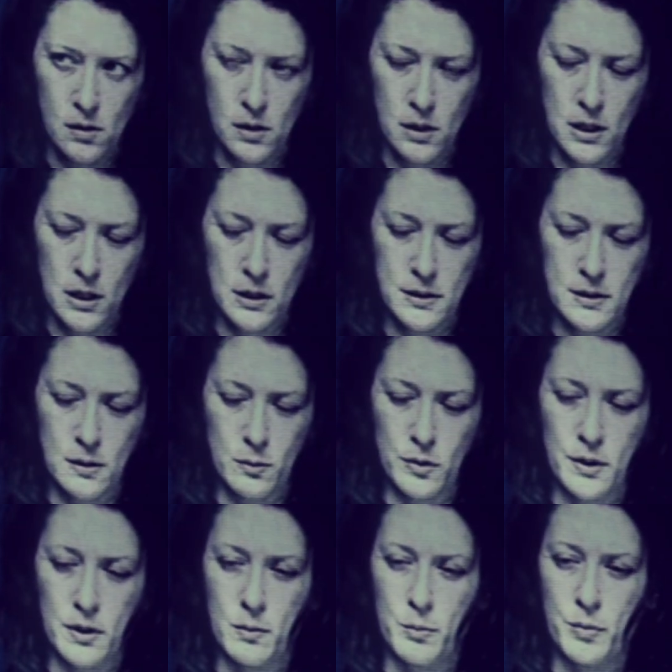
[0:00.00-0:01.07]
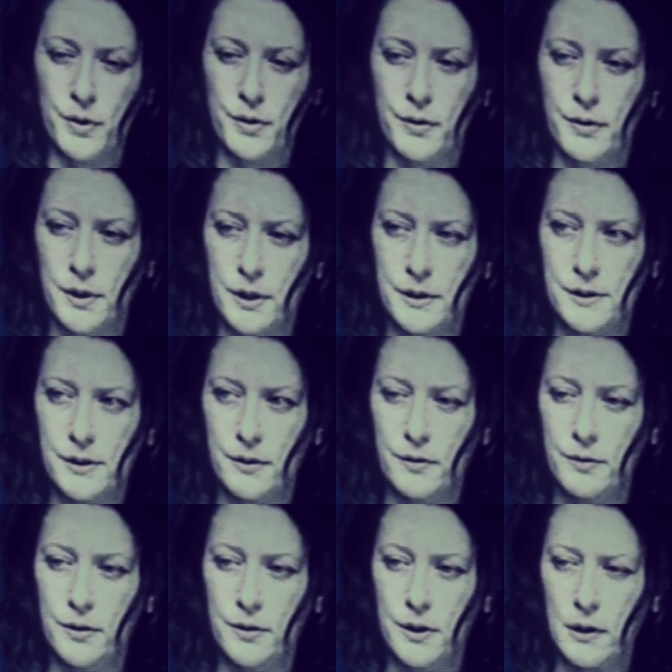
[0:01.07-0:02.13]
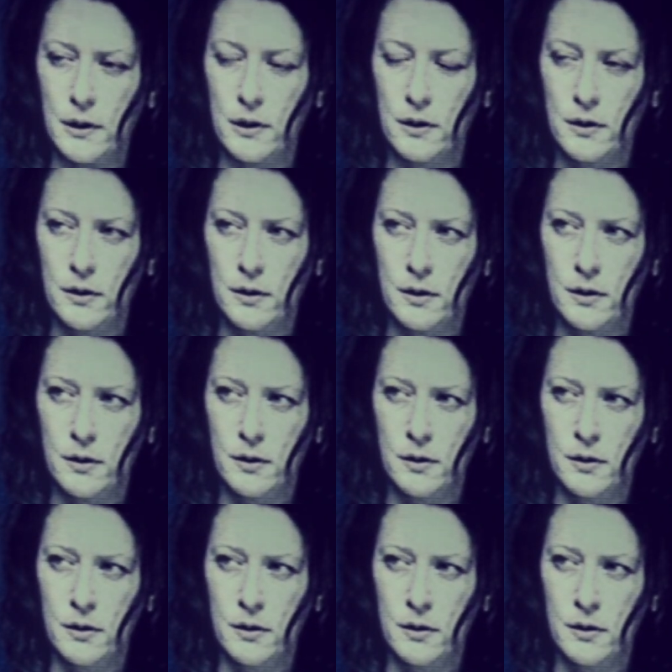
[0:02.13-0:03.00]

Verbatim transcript: watches back the interrogation tapes of Lilith's parents,